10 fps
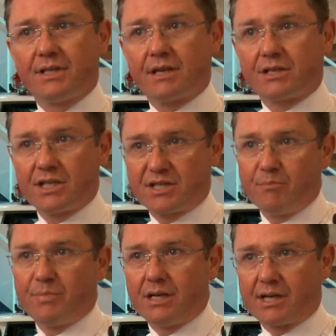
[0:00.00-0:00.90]
that are just
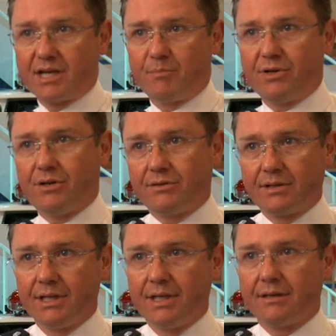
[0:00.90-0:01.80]
embarking
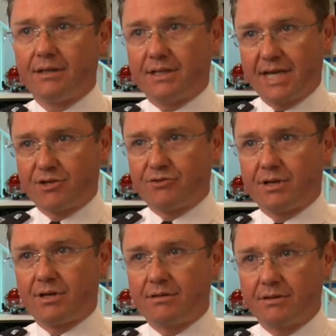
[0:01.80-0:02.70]
upon the
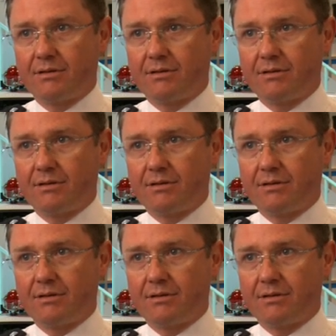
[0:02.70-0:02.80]
TETRA